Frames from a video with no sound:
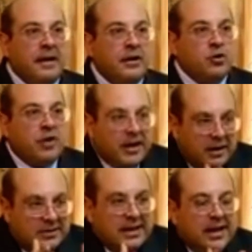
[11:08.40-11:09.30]
You
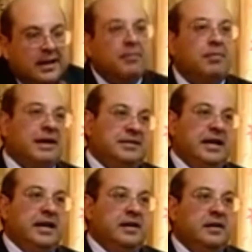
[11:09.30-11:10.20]
reconcile them by
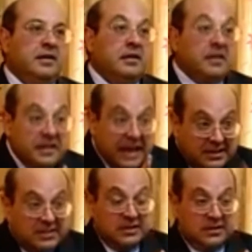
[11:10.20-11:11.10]
saying,
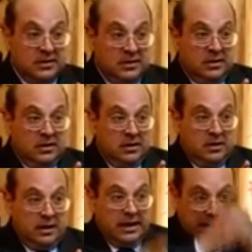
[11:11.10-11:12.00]
yes,
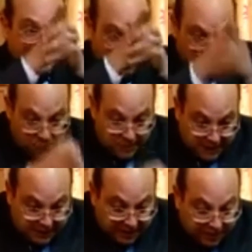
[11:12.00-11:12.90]
it has to
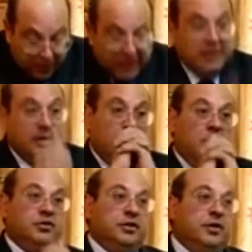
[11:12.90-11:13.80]
be somewhere in the
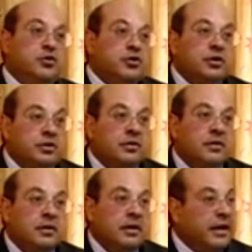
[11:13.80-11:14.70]
Constitution.
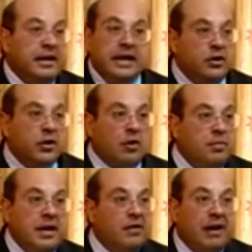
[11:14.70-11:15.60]
It need not
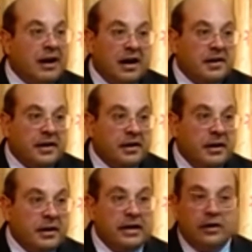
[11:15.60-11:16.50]
be in one article,
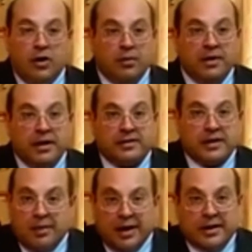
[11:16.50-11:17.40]
it need not be in a
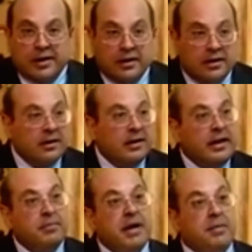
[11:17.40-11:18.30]
sub-article,
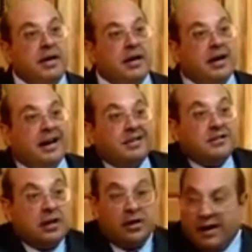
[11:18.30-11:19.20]
it may be in a
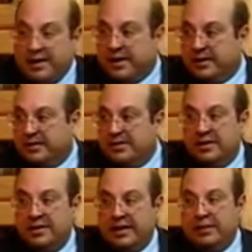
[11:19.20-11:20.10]
cluster of articles,
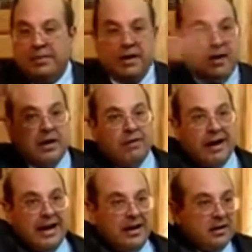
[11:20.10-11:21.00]
it may be at
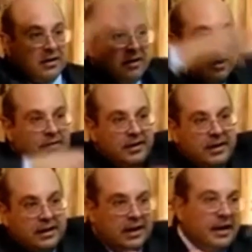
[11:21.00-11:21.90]
one end read with
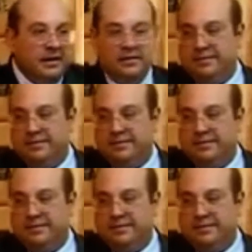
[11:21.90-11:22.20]
the other end.